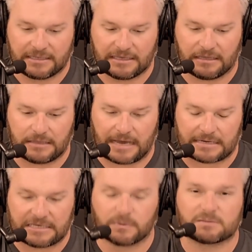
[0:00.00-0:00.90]
and that
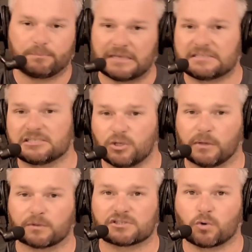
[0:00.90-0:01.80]
he was busy doing
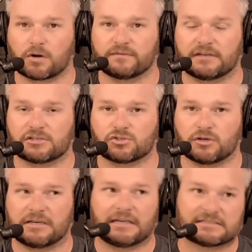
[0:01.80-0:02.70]
restorative
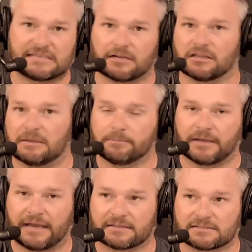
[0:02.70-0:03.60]
dentistry and single
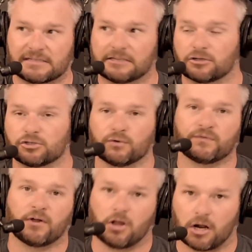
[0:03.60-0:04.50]
implants. Then he learned to do
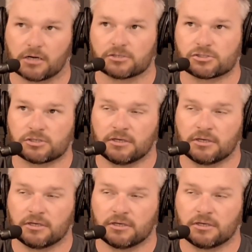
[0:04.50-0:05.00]
full arch.